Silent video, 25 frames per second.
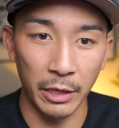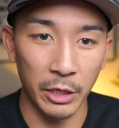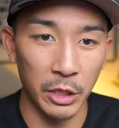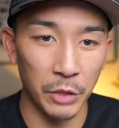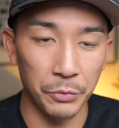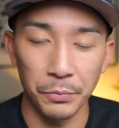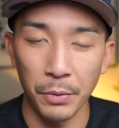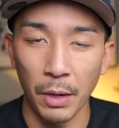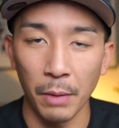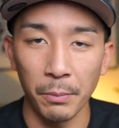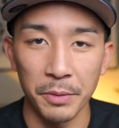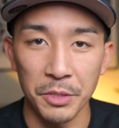I could
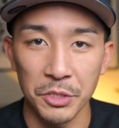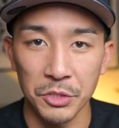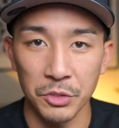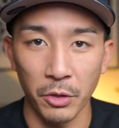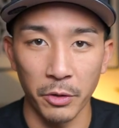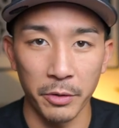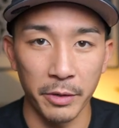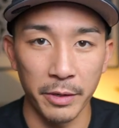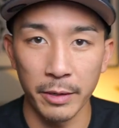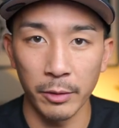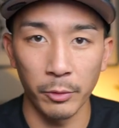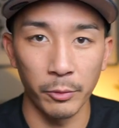have probably
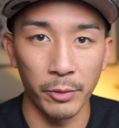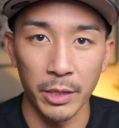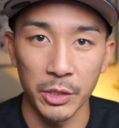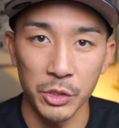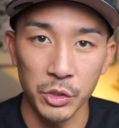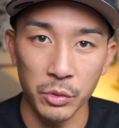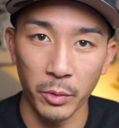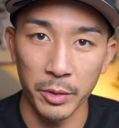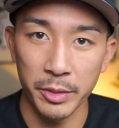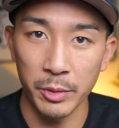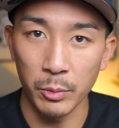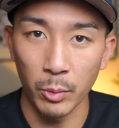started it around
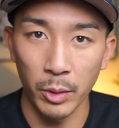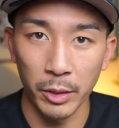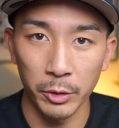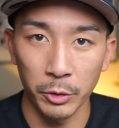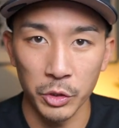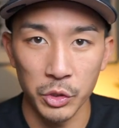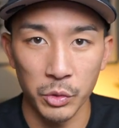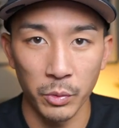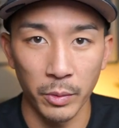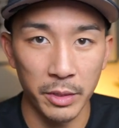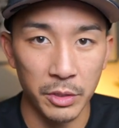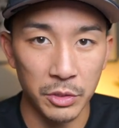twenty-one
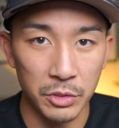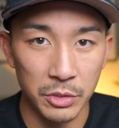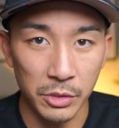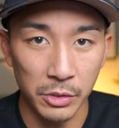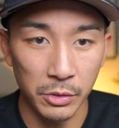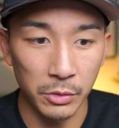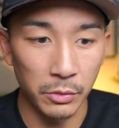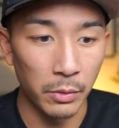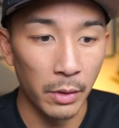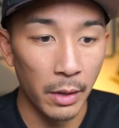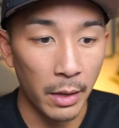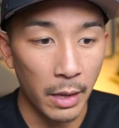or
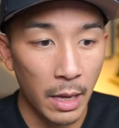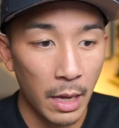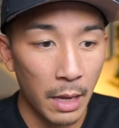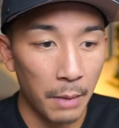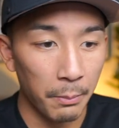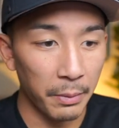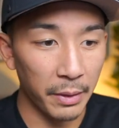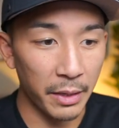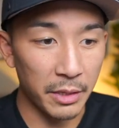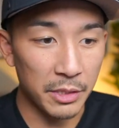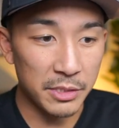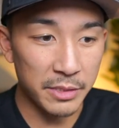twenty-two,
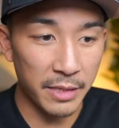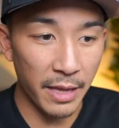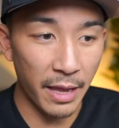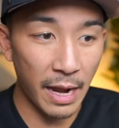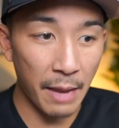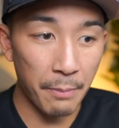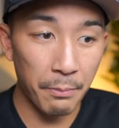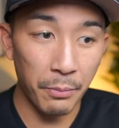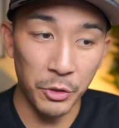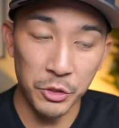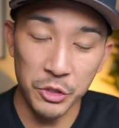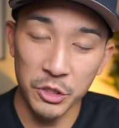but instead
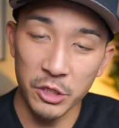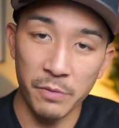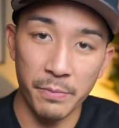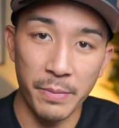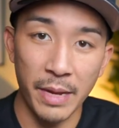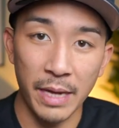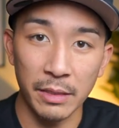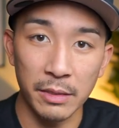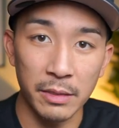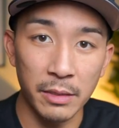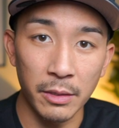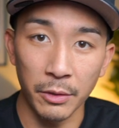I pushed it
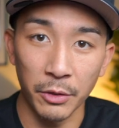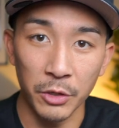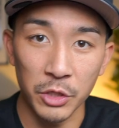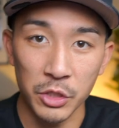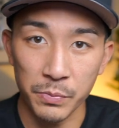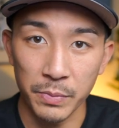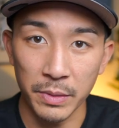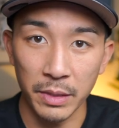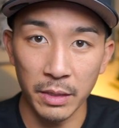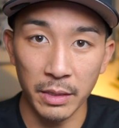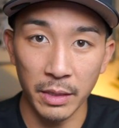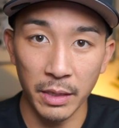back years
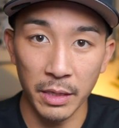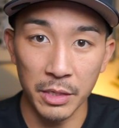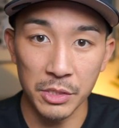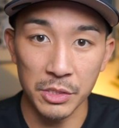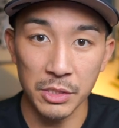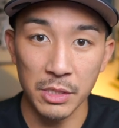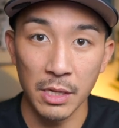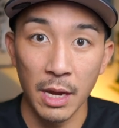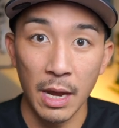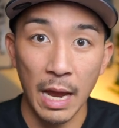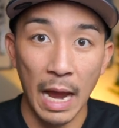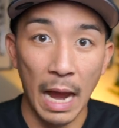
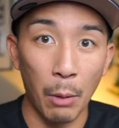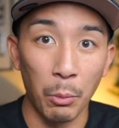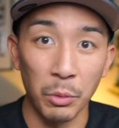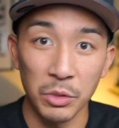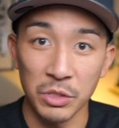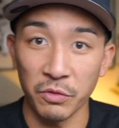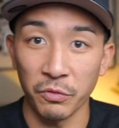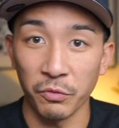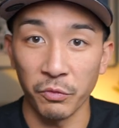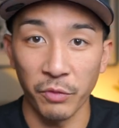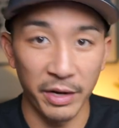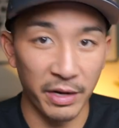because I
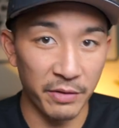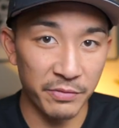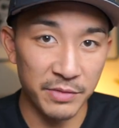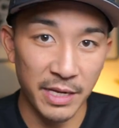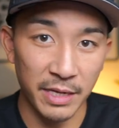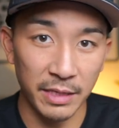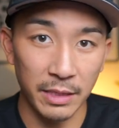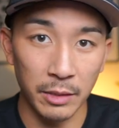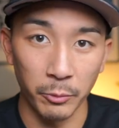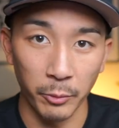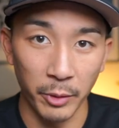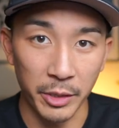was afraid of
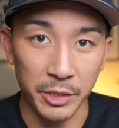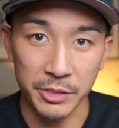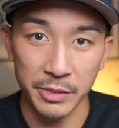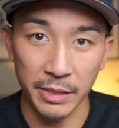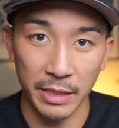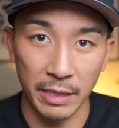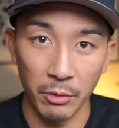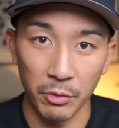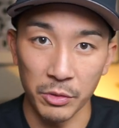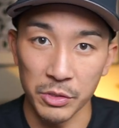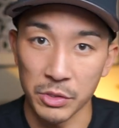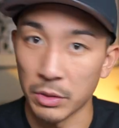taking risks
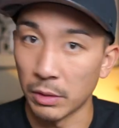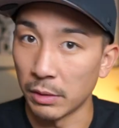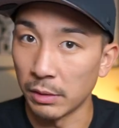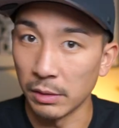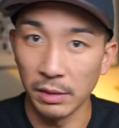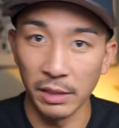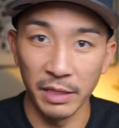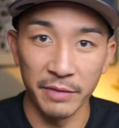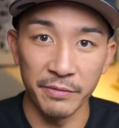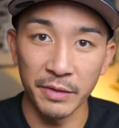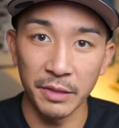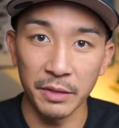and I was
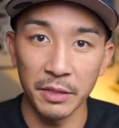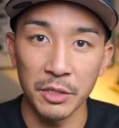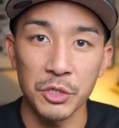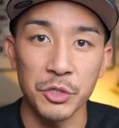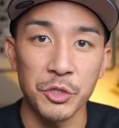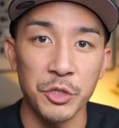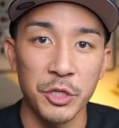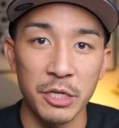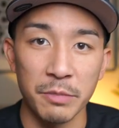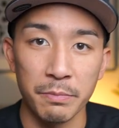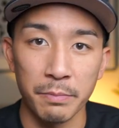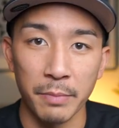living this
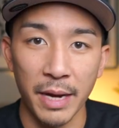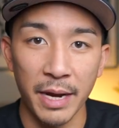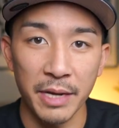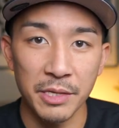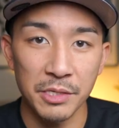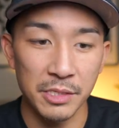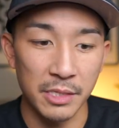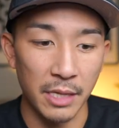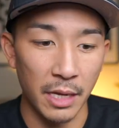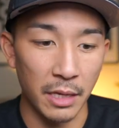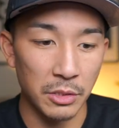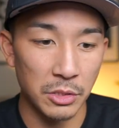cheap
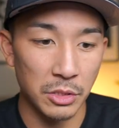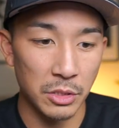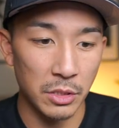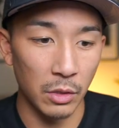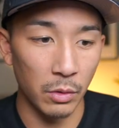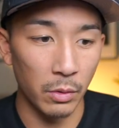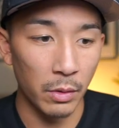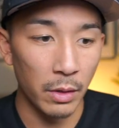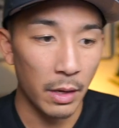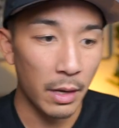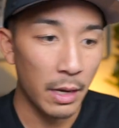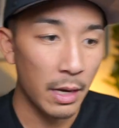mindset.
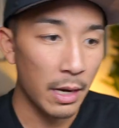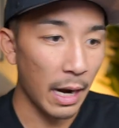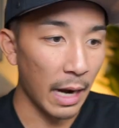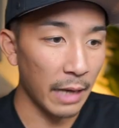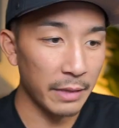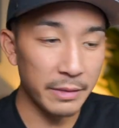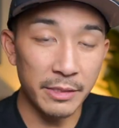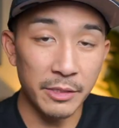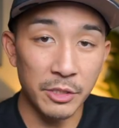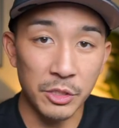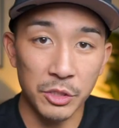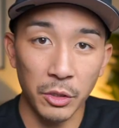So
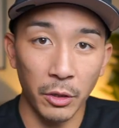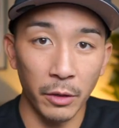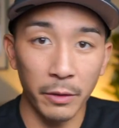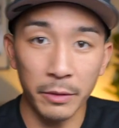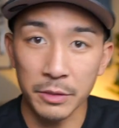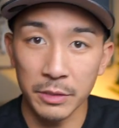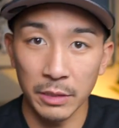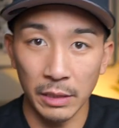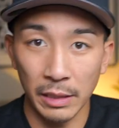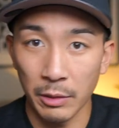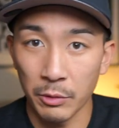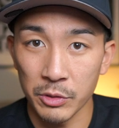I didn't start
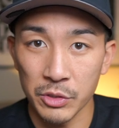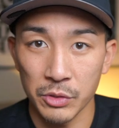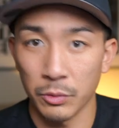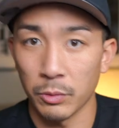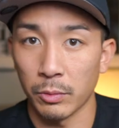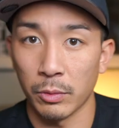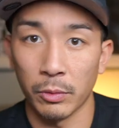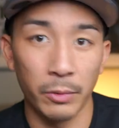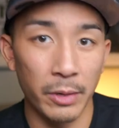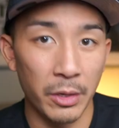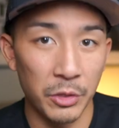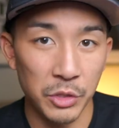it till I was
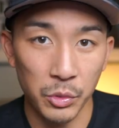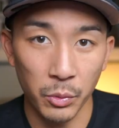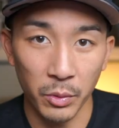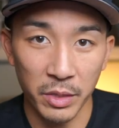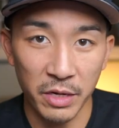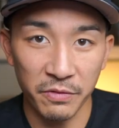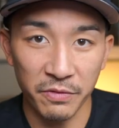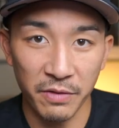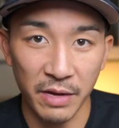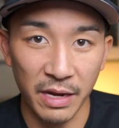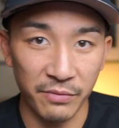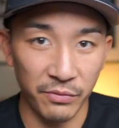around
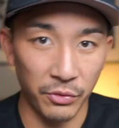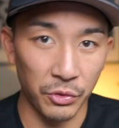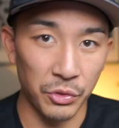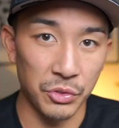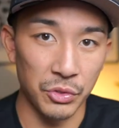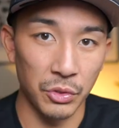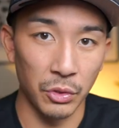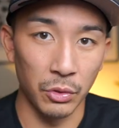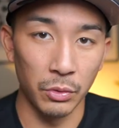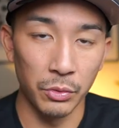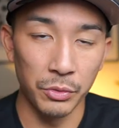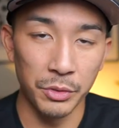twenty-five
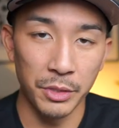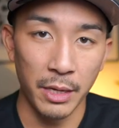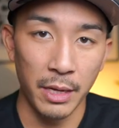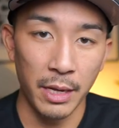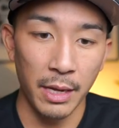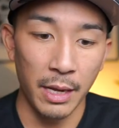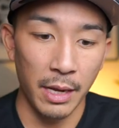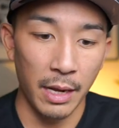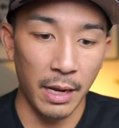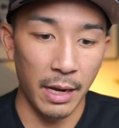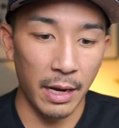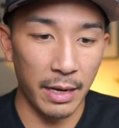years old,
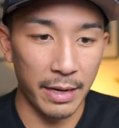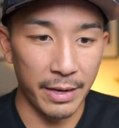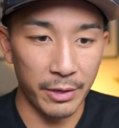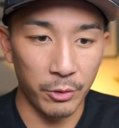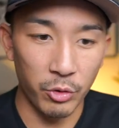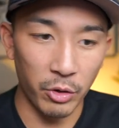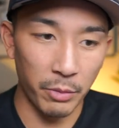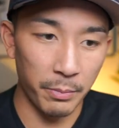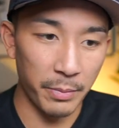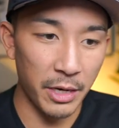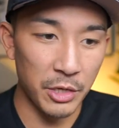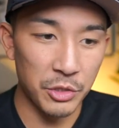and I
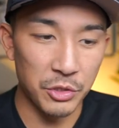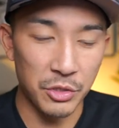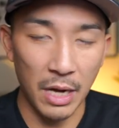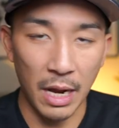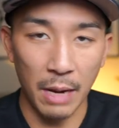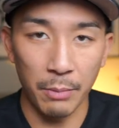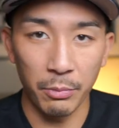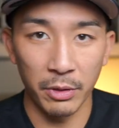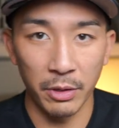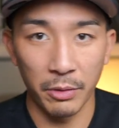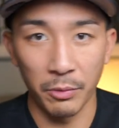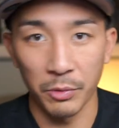quit my
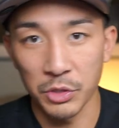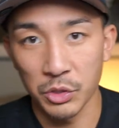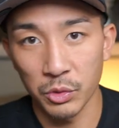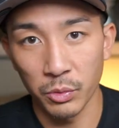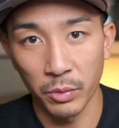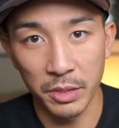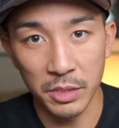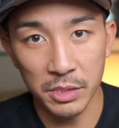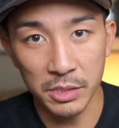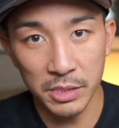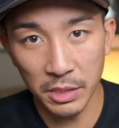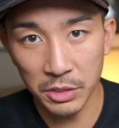job when I was
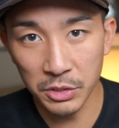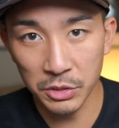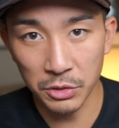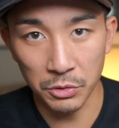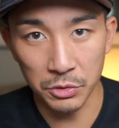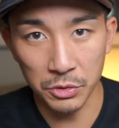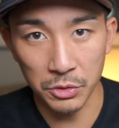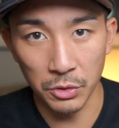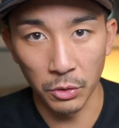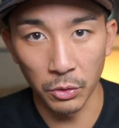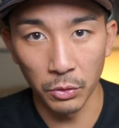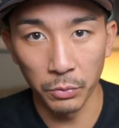twenty-six
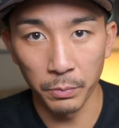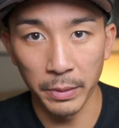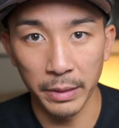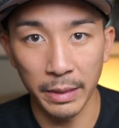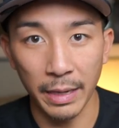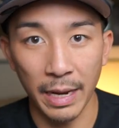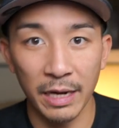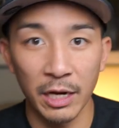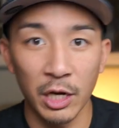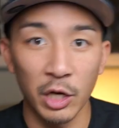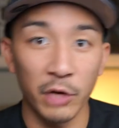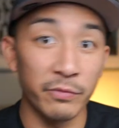years old, but
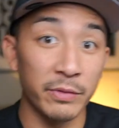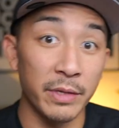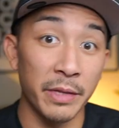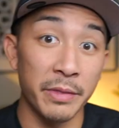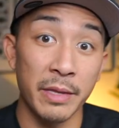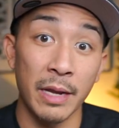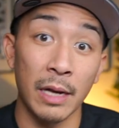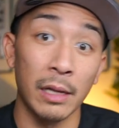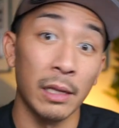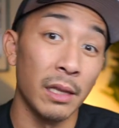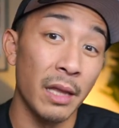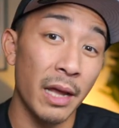I could have done
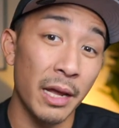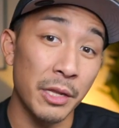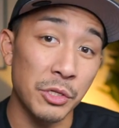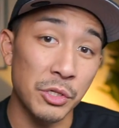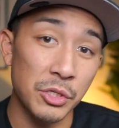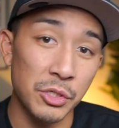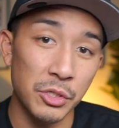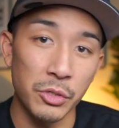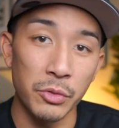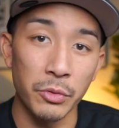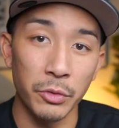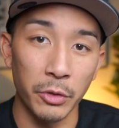that a lot
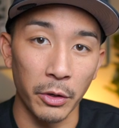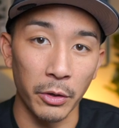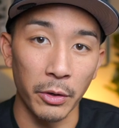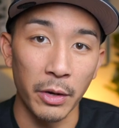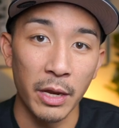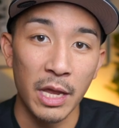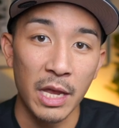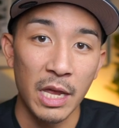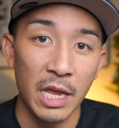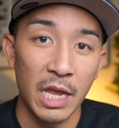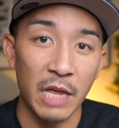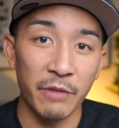
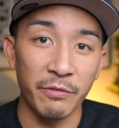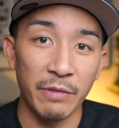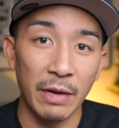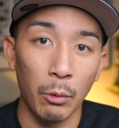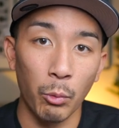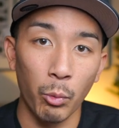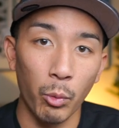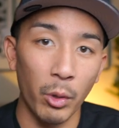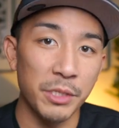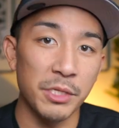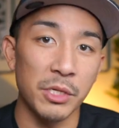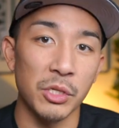sooner if I
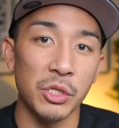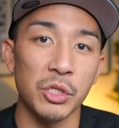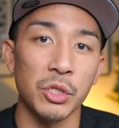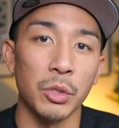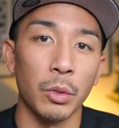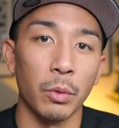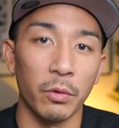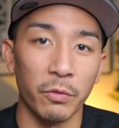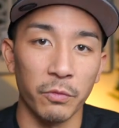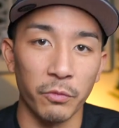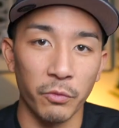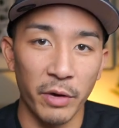wasn't
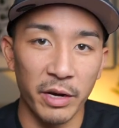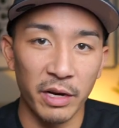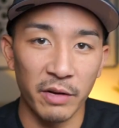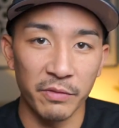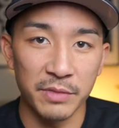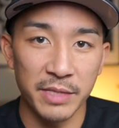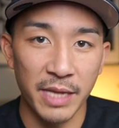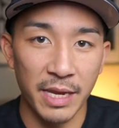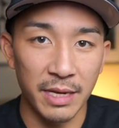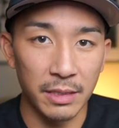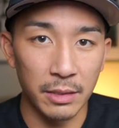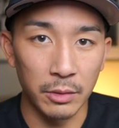so afraid
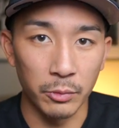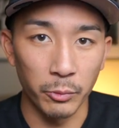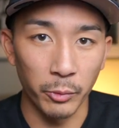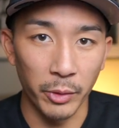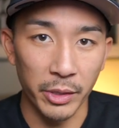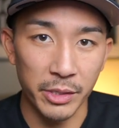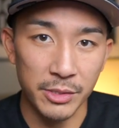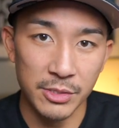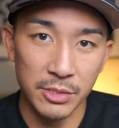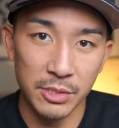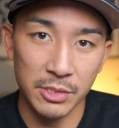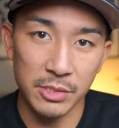of taking
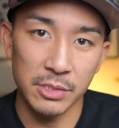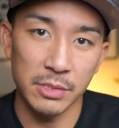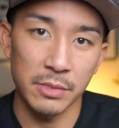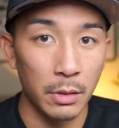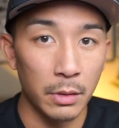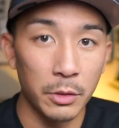risks.